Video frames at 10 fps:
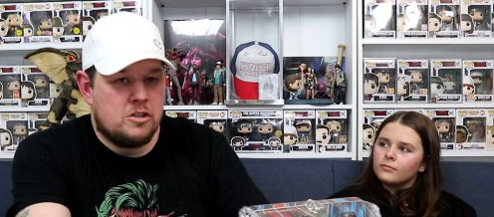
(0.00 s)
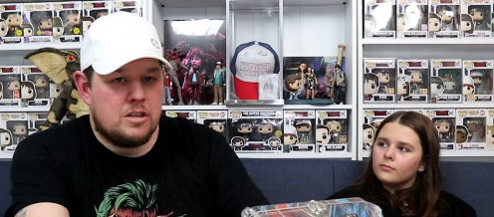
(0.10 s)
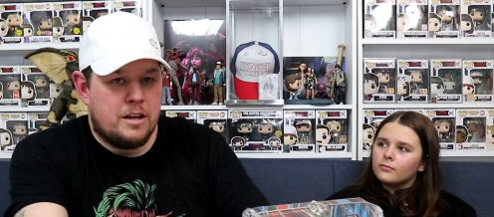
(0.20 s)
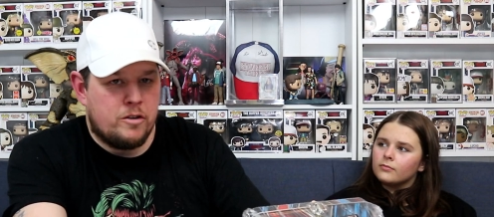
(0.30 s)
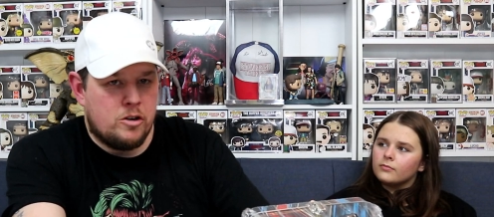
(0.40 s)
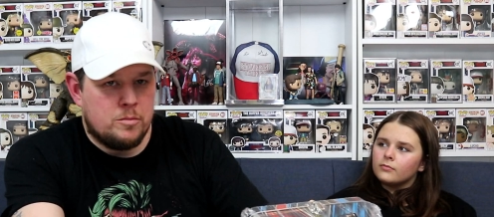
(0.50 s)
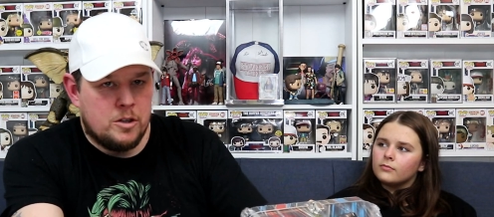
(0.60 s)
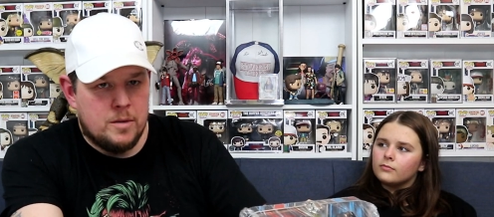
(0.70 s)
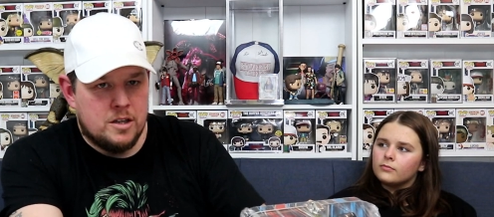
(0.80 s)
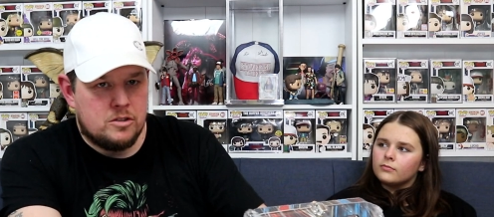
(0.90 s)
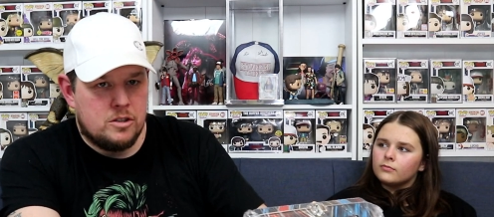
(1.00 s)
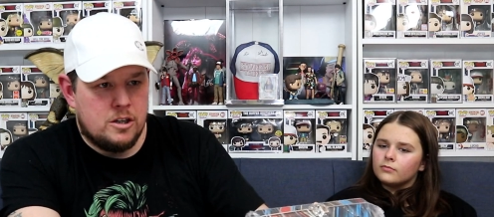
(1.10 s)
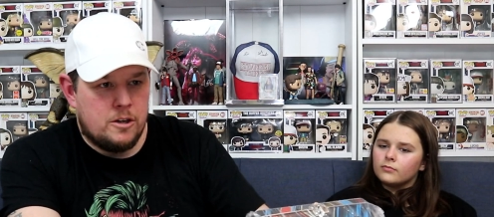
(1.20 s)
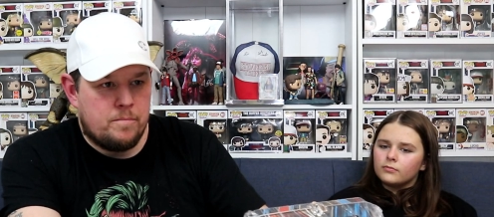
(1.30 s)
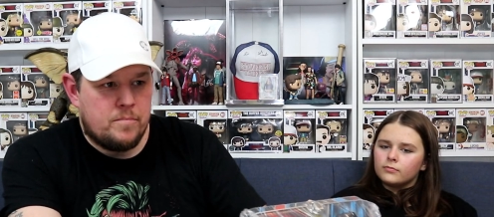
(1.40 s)
Speaker 1: doesn't live at home no more,
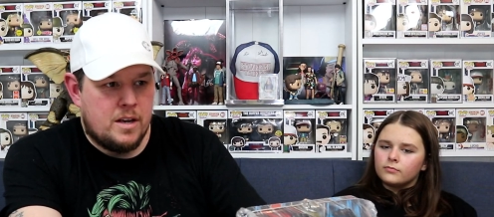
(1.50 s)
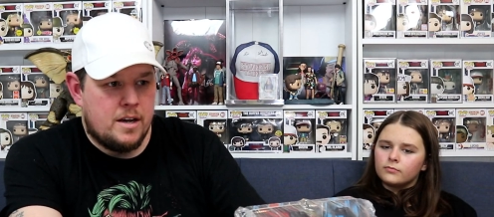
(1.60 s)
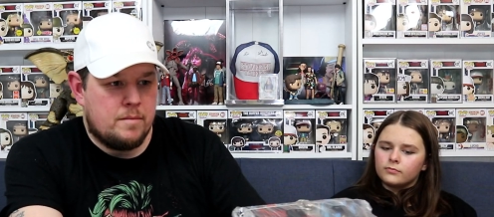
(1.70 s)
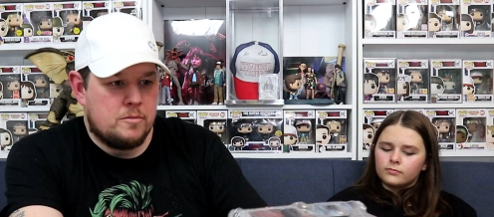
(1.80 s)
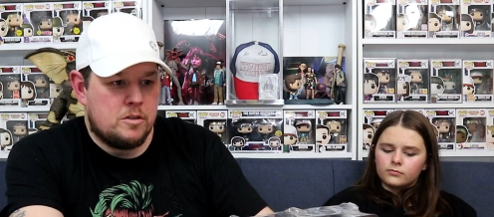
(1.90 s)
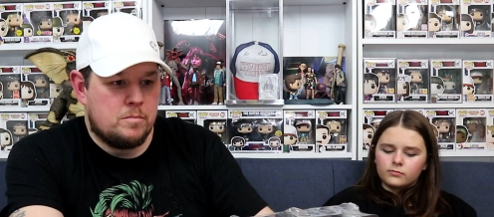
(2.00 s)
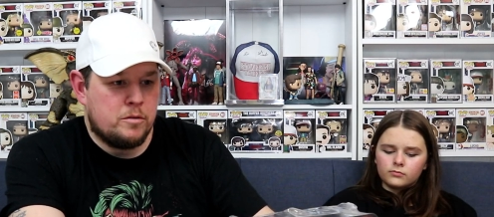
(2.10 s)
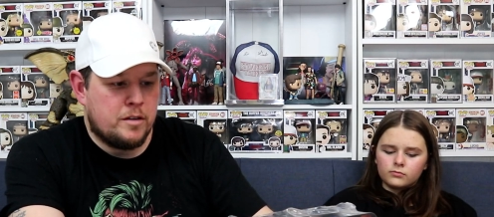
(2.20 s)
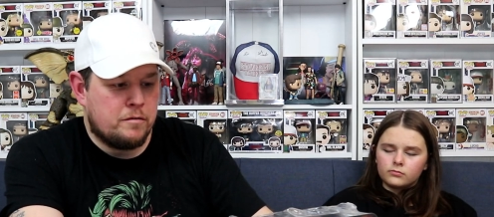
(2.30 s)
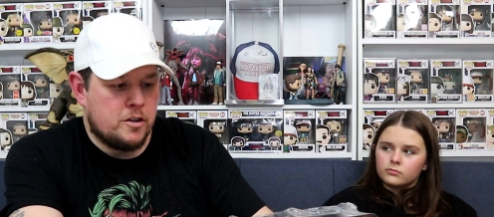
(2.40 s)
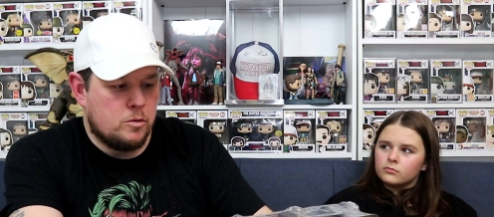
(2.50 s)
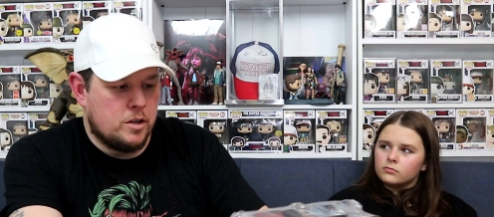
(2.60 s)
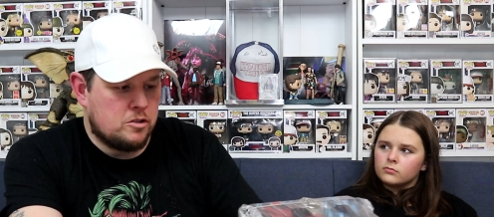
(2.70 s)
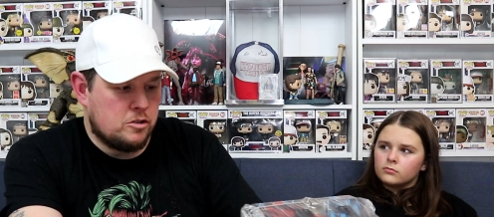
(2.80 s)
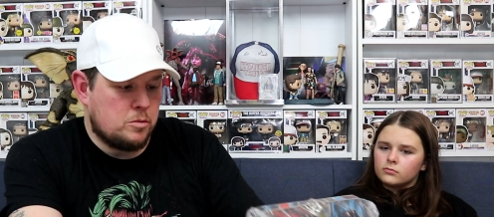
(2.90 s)
so um, she's moved out for uni,
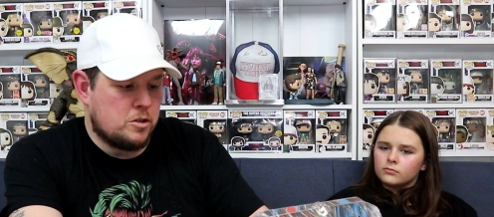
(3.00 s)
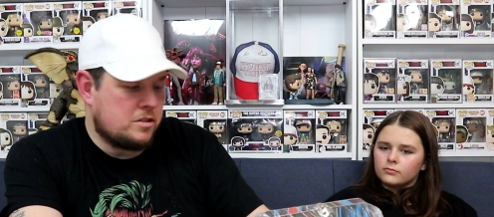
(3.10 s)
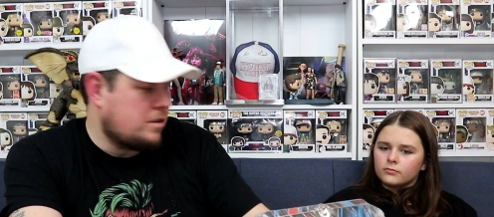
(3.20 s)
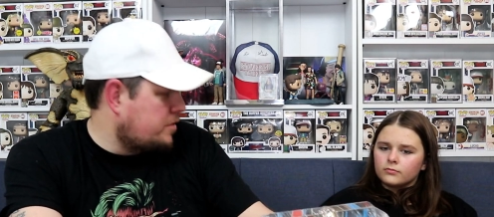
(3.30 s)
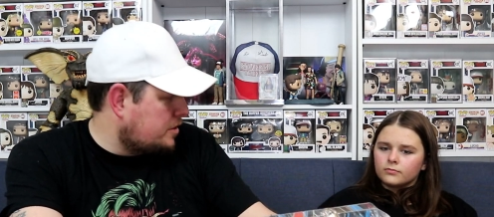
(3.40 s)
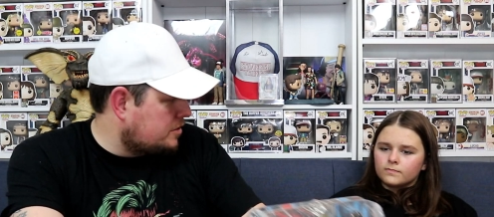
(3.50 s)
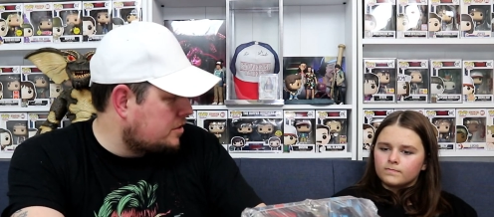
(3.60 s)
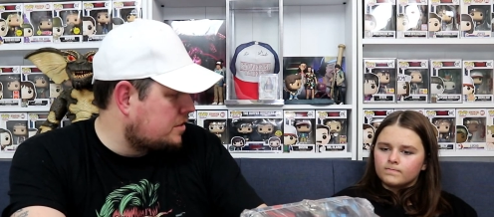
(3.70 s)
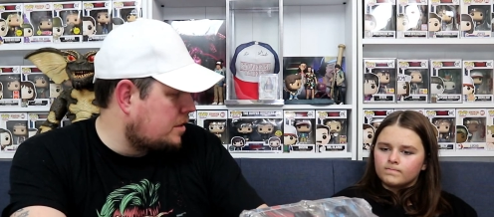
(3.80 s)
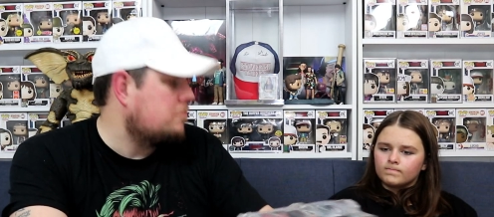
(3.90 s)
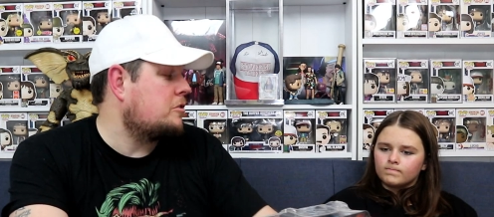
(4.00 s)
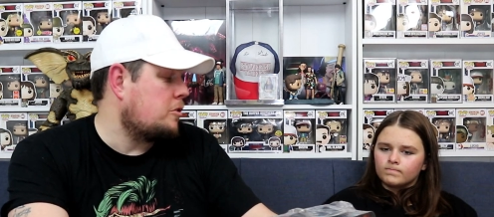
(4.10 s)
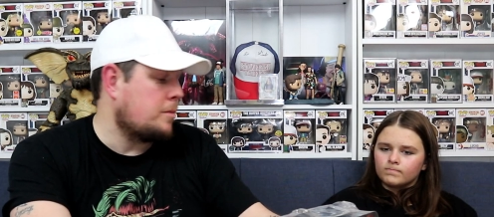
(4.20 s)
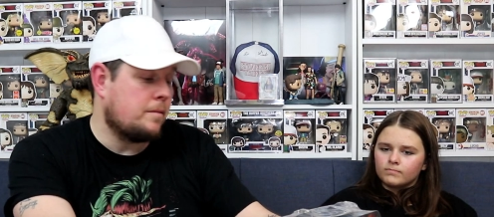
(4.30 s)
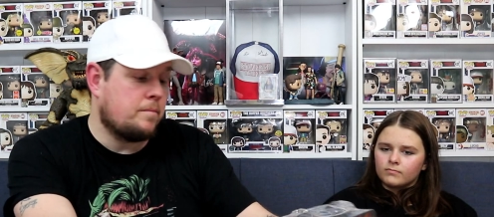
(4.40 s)
so she watches our videos all the
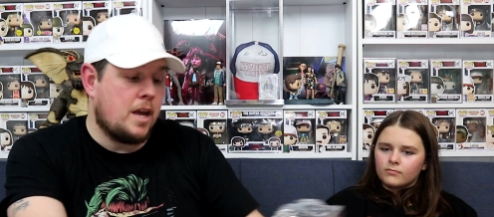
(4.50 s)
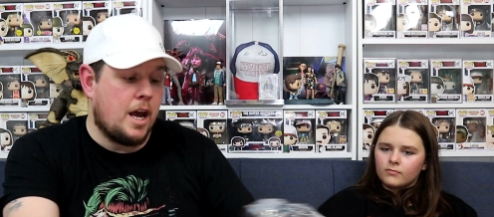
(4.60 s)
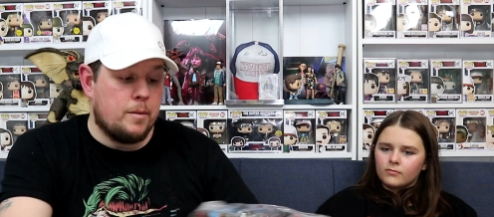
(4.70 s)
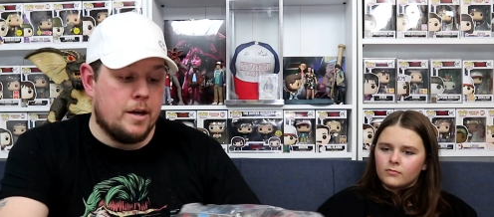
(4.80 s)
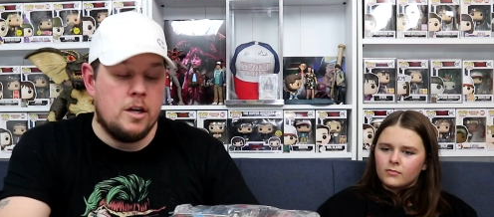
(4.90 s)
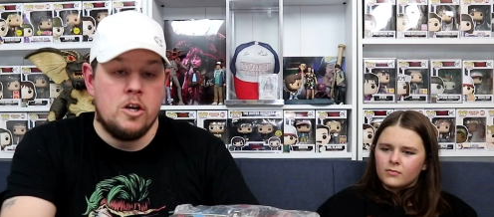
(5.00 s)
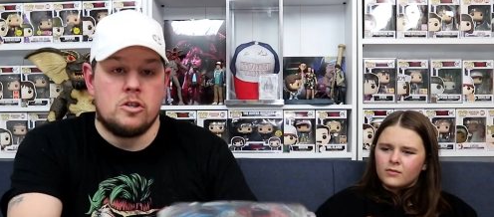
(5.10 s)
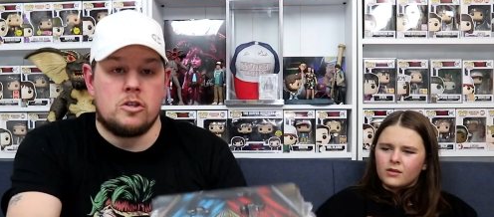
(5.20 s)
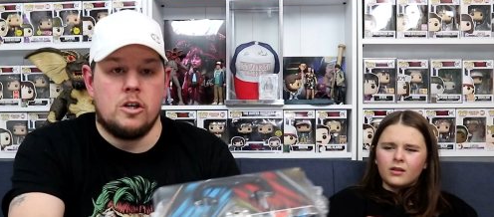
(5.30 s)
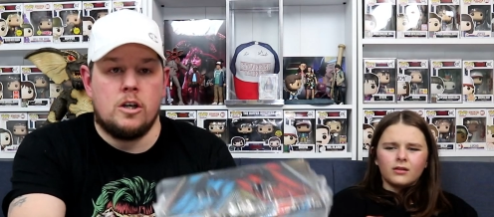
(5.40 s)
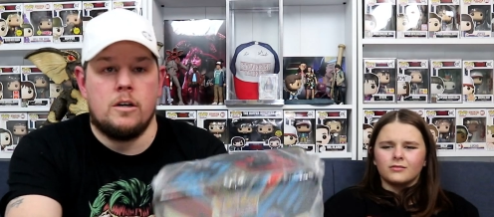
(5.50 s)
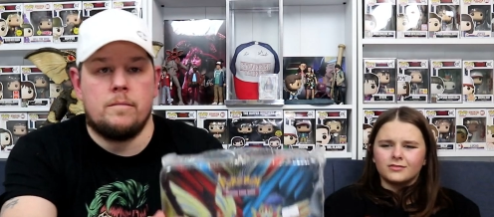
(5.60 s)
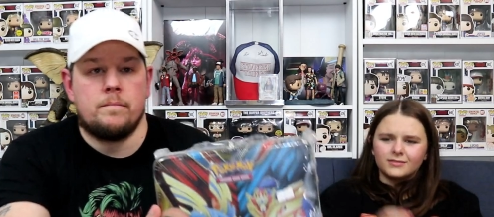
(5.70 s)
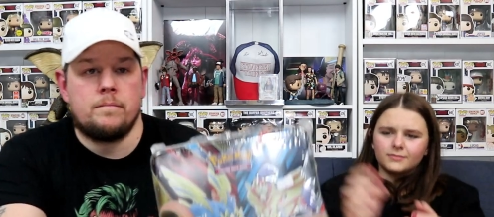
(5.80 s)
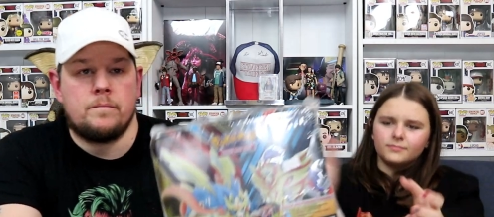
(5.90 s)
time. Anyway, so
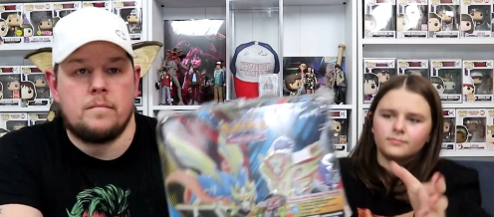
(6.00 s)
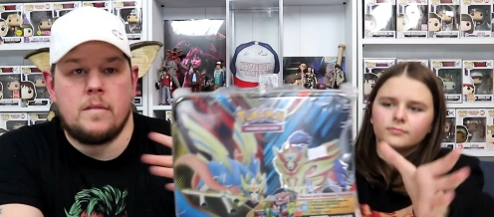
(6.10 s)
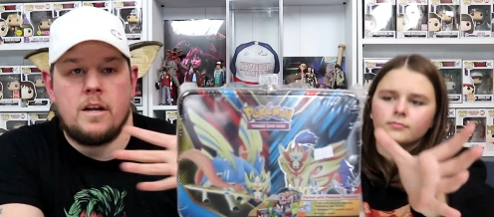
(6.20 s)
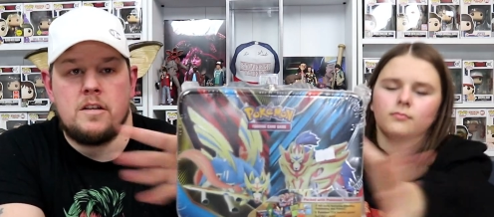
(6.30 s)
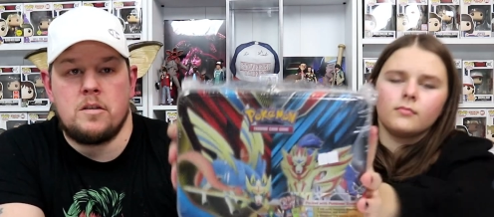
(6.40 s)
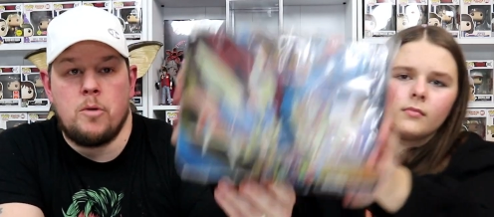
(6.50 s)
it is a